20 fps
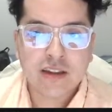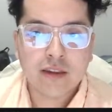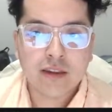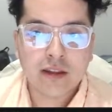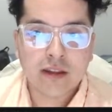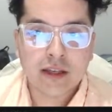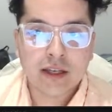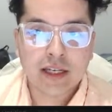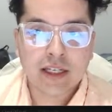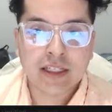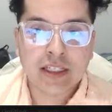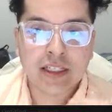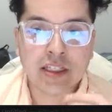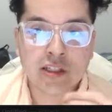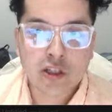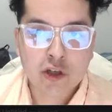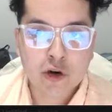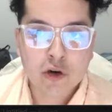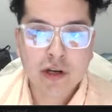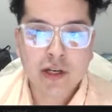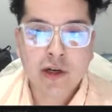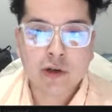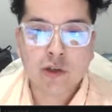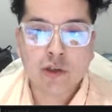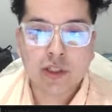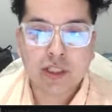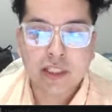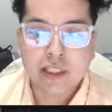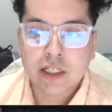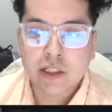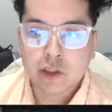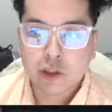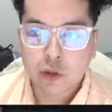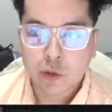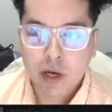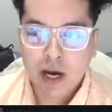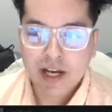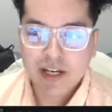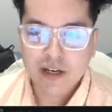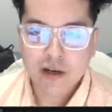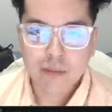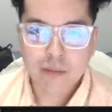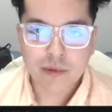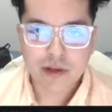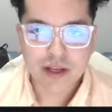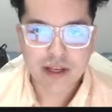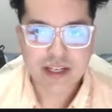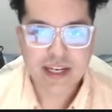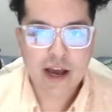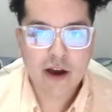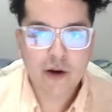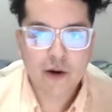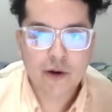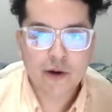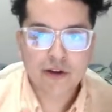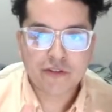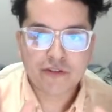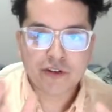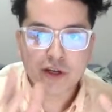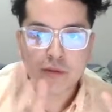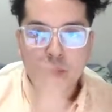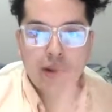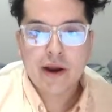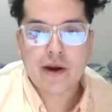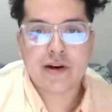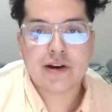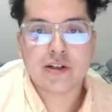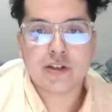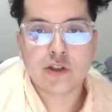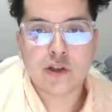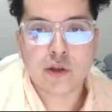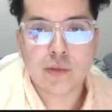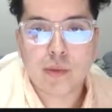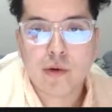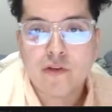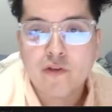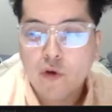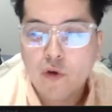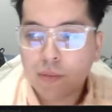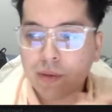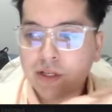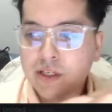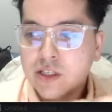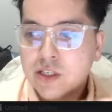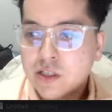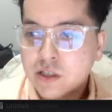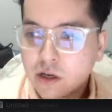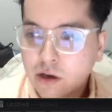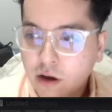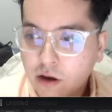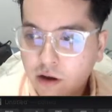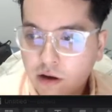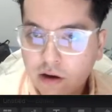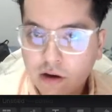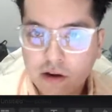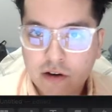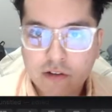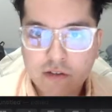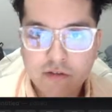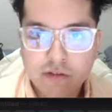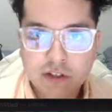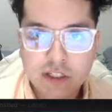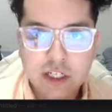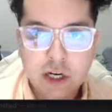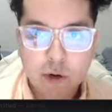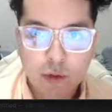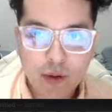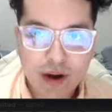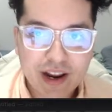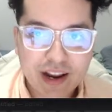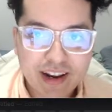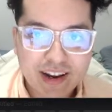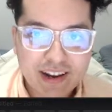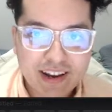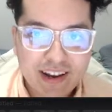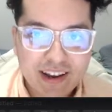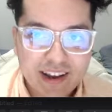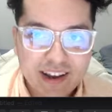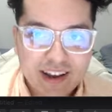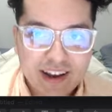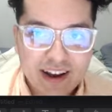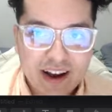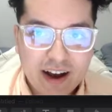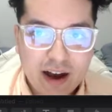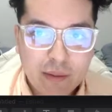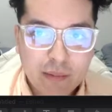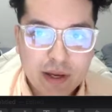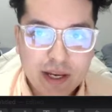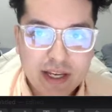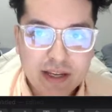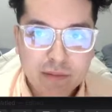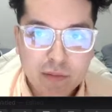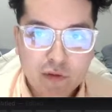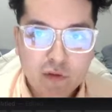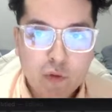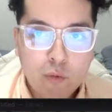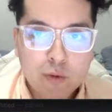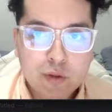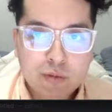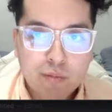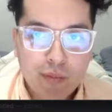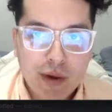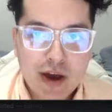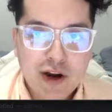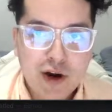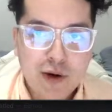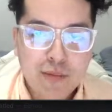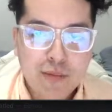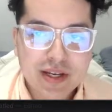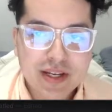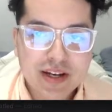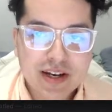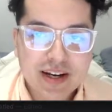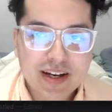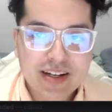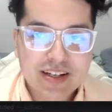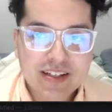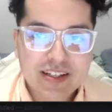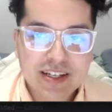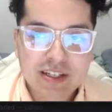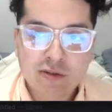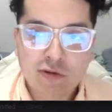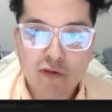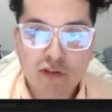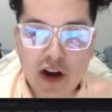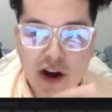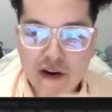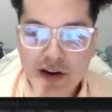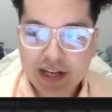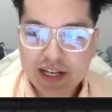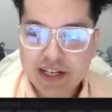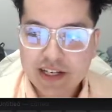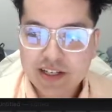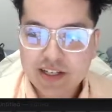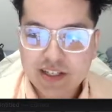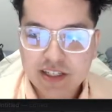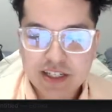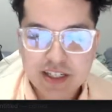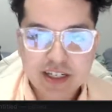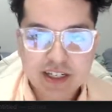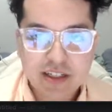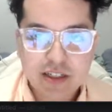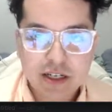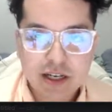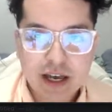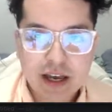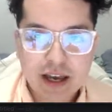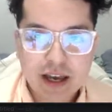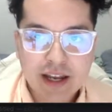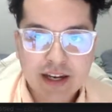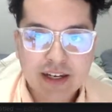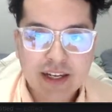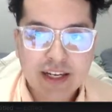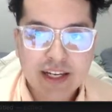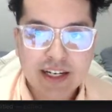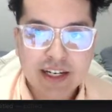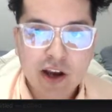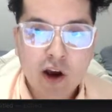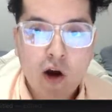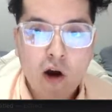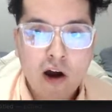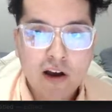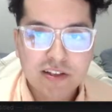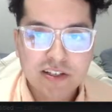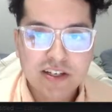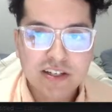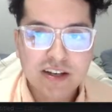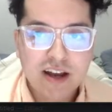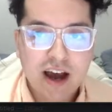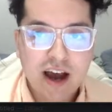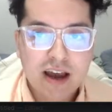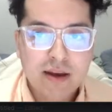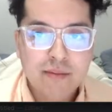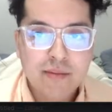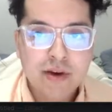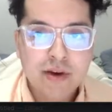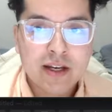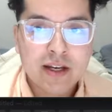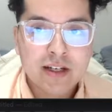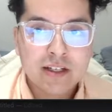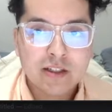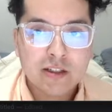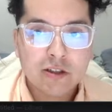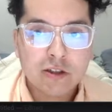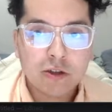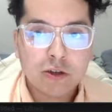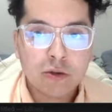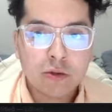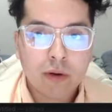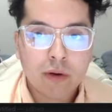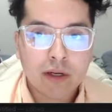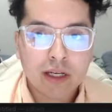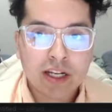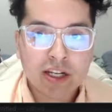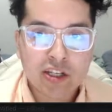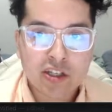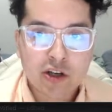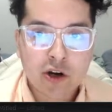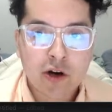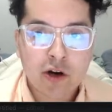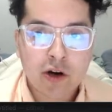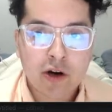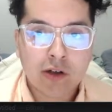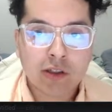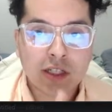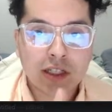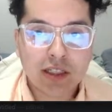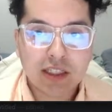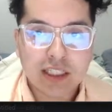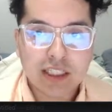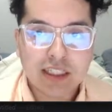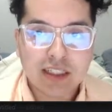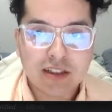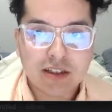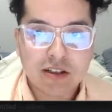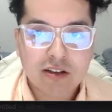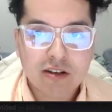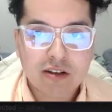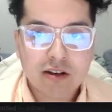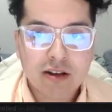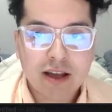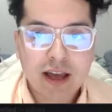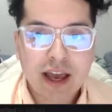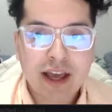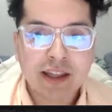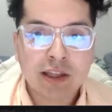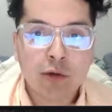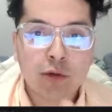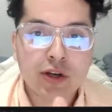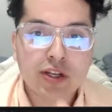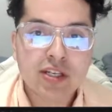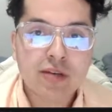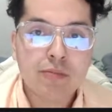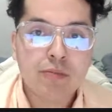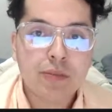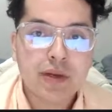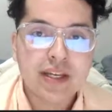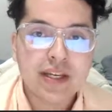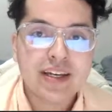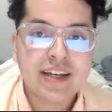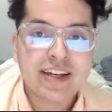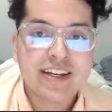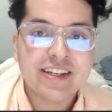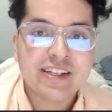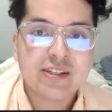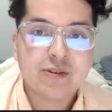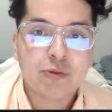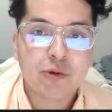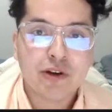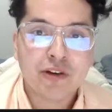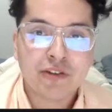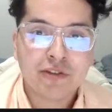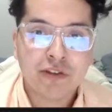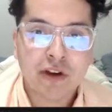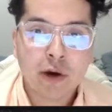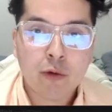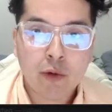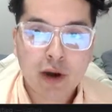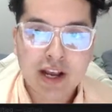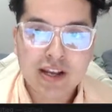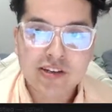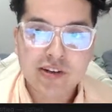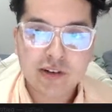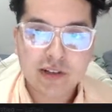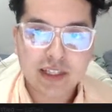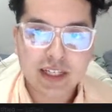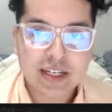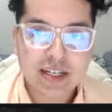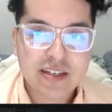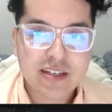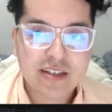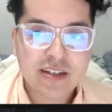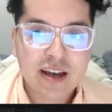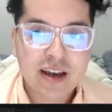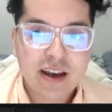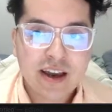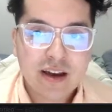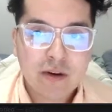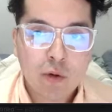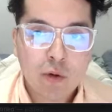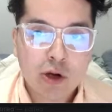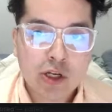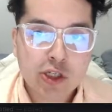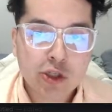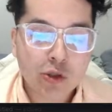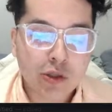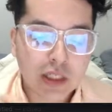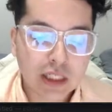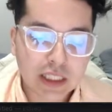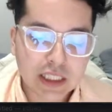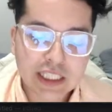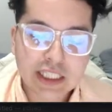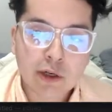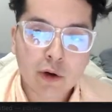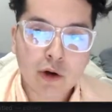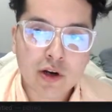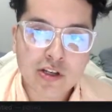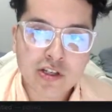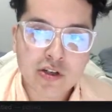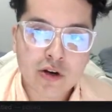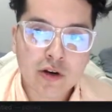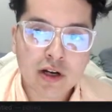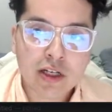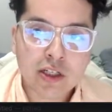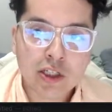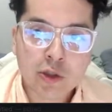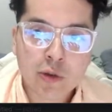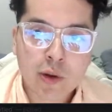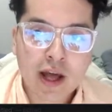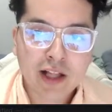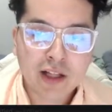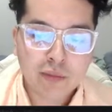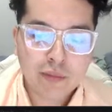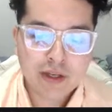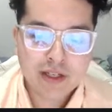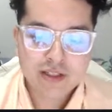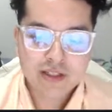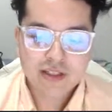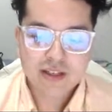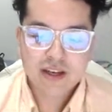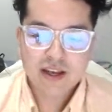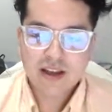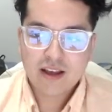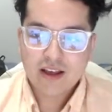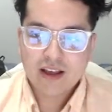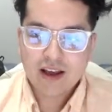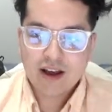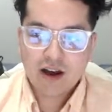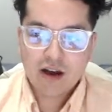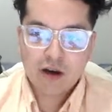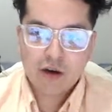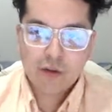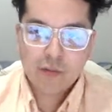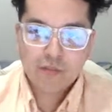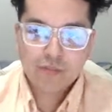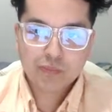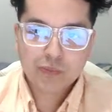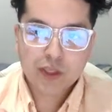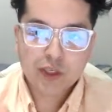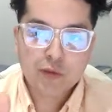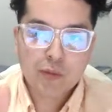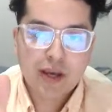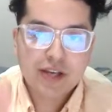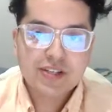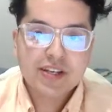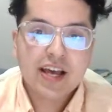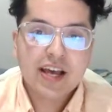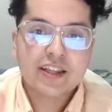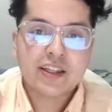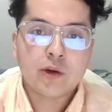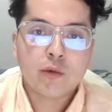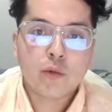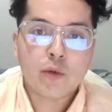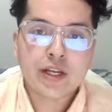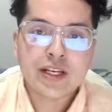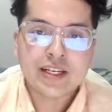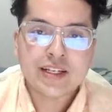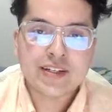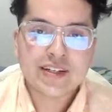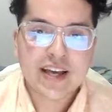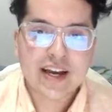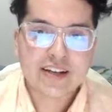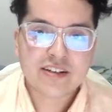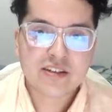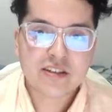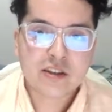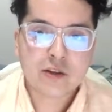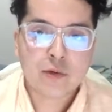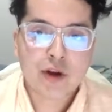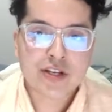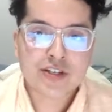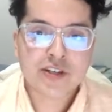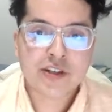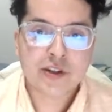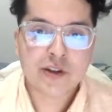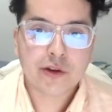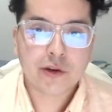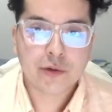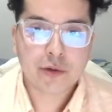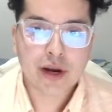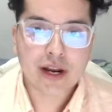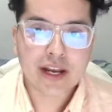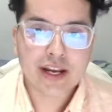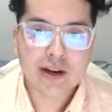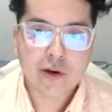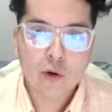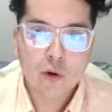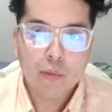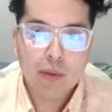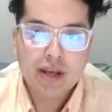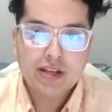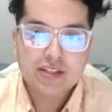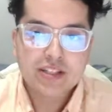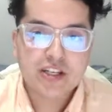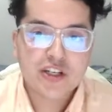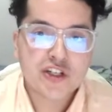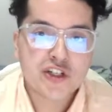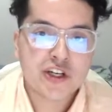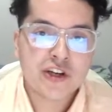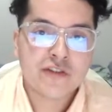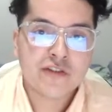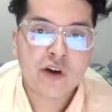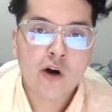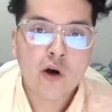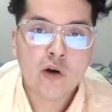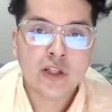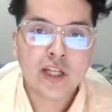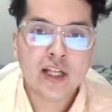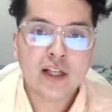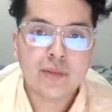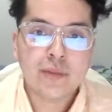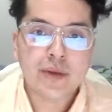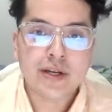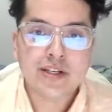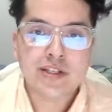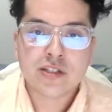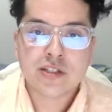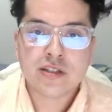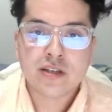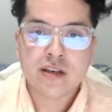in inserting or deleting a new item. Now, if you compare it to the performance of an array, it performs better because it's very easy and in constant time to insert or delete. And the reason being is with arrays or lists, once you delete or insert a new element, you basically have to re-index the rest of the array, or basically shift all the elements,